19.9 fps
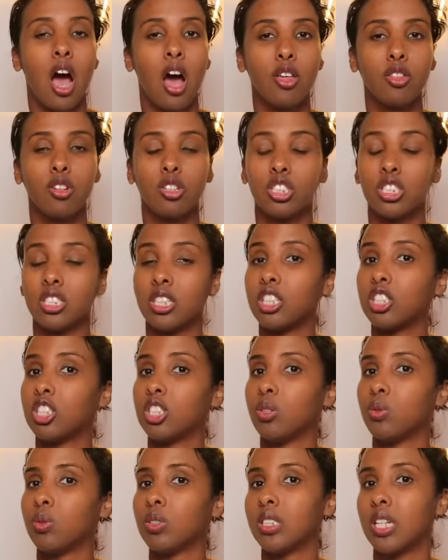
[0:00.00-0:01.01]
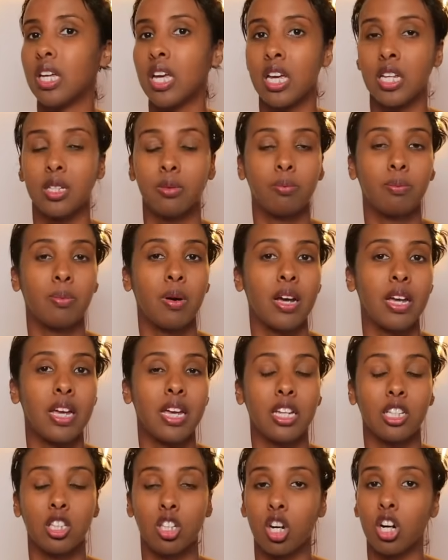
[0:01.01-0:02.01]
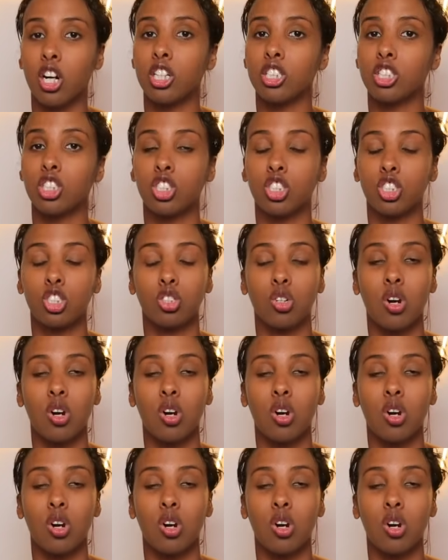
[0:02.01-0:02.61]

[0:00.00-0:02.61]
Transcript: others think she was hit by a large